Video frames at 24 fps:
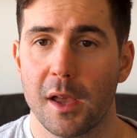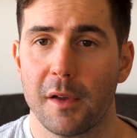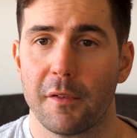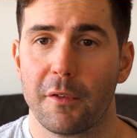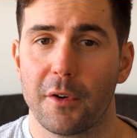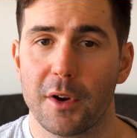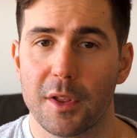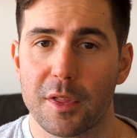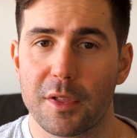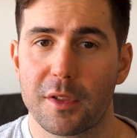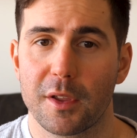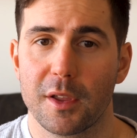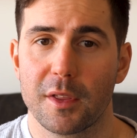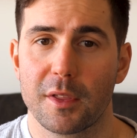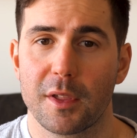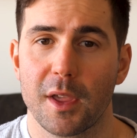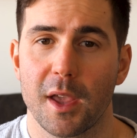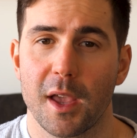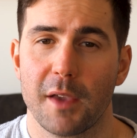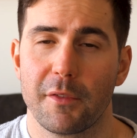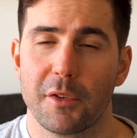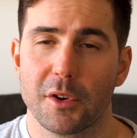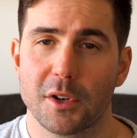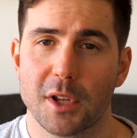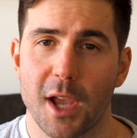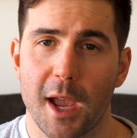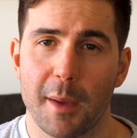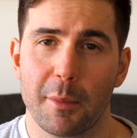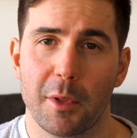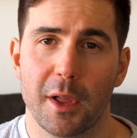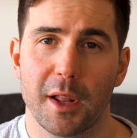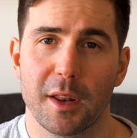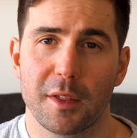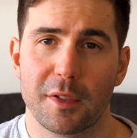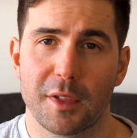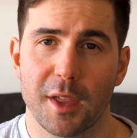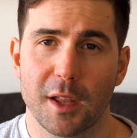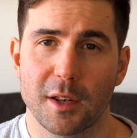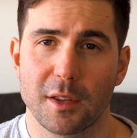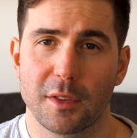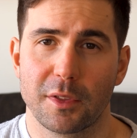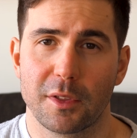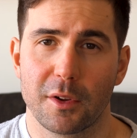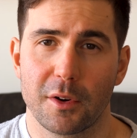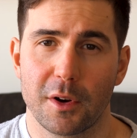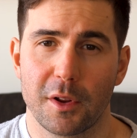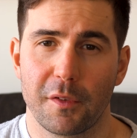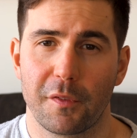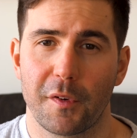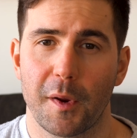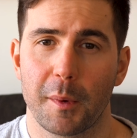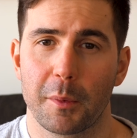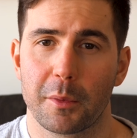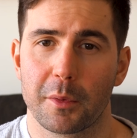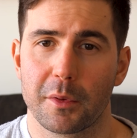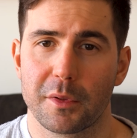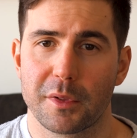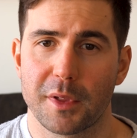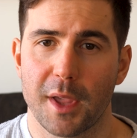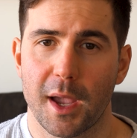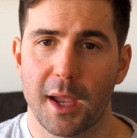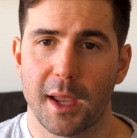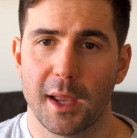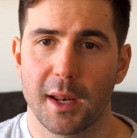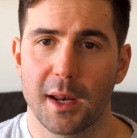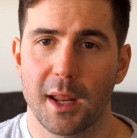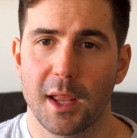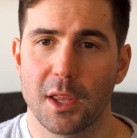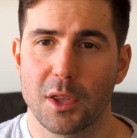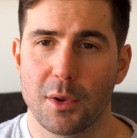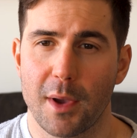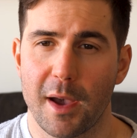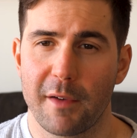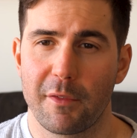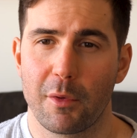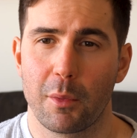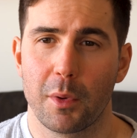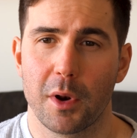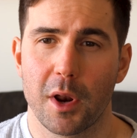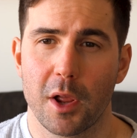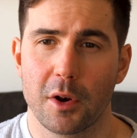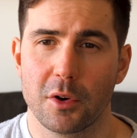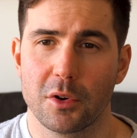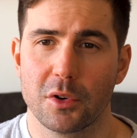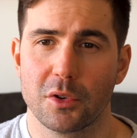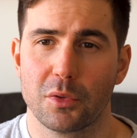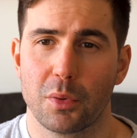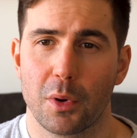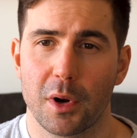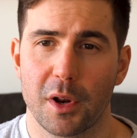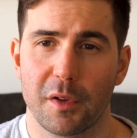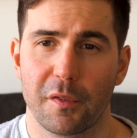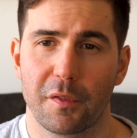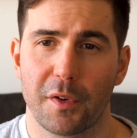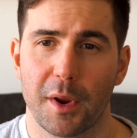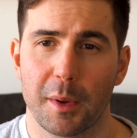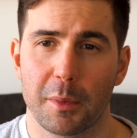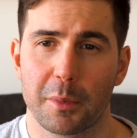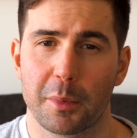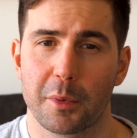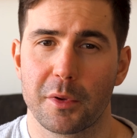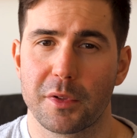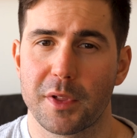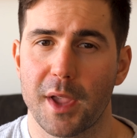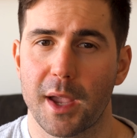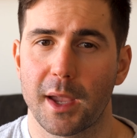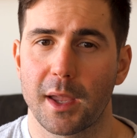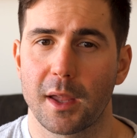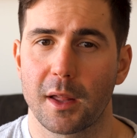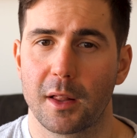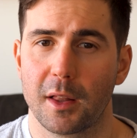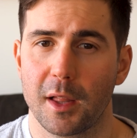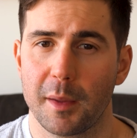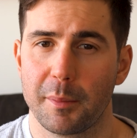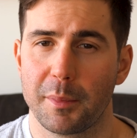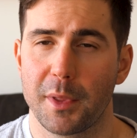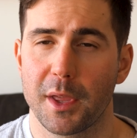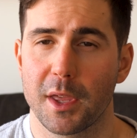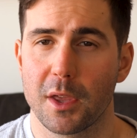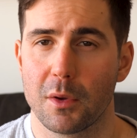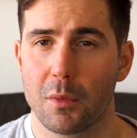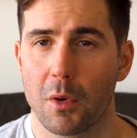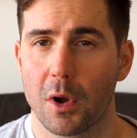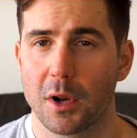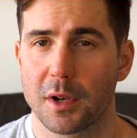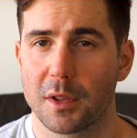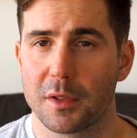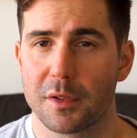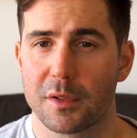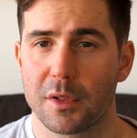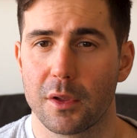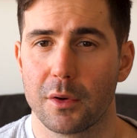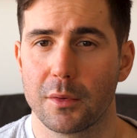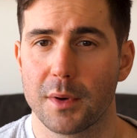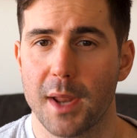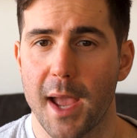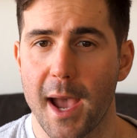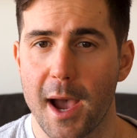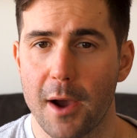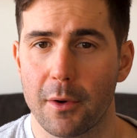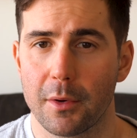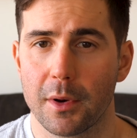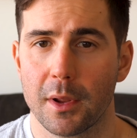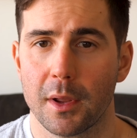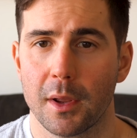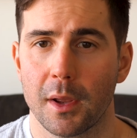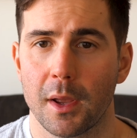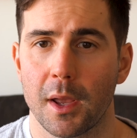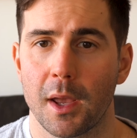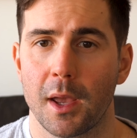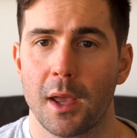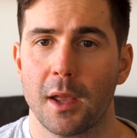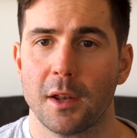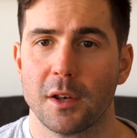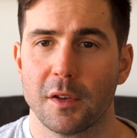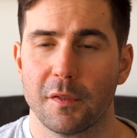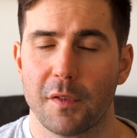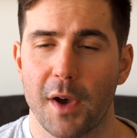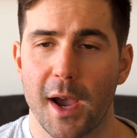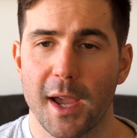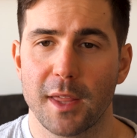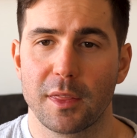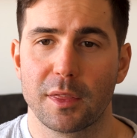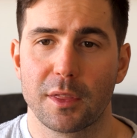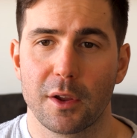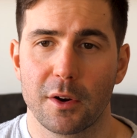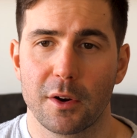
For instance, if your timeline is set to 30 frames per second and you have a 120 frames per second clip that you want to slow down, divide